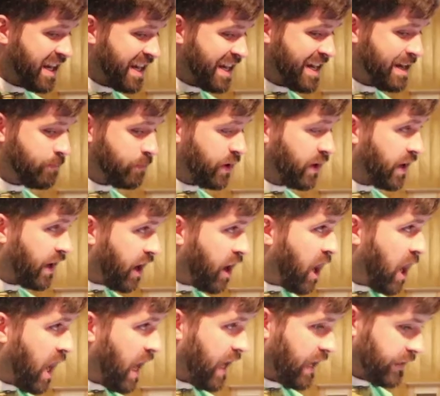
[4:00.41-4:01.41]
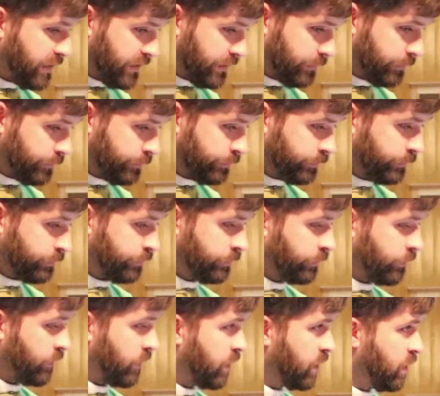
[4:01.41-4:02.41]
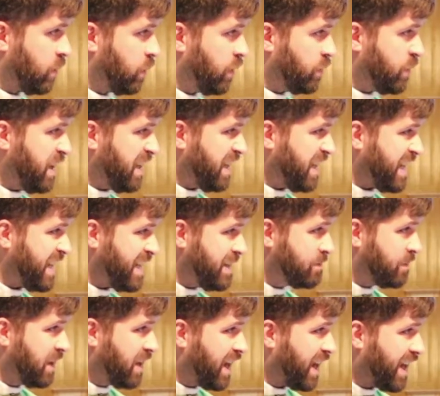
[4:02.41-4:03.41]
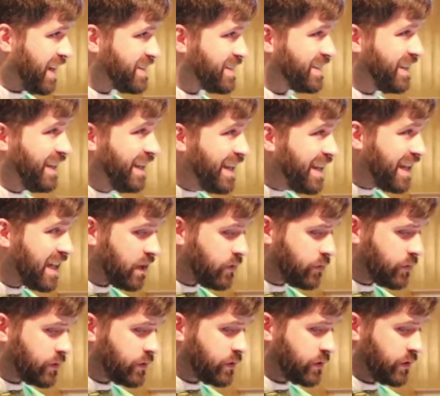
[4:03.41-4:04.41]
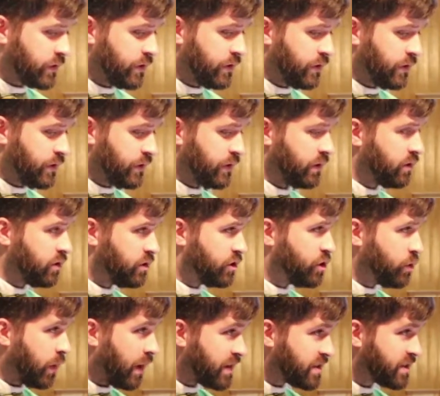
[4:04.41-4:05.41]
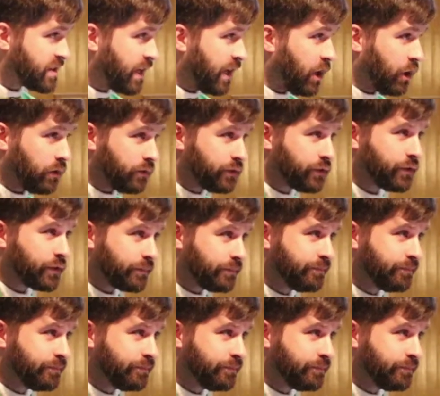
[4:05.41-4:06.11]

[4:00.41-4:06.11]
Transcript: keep God, when we keep God's gifts to ourselves.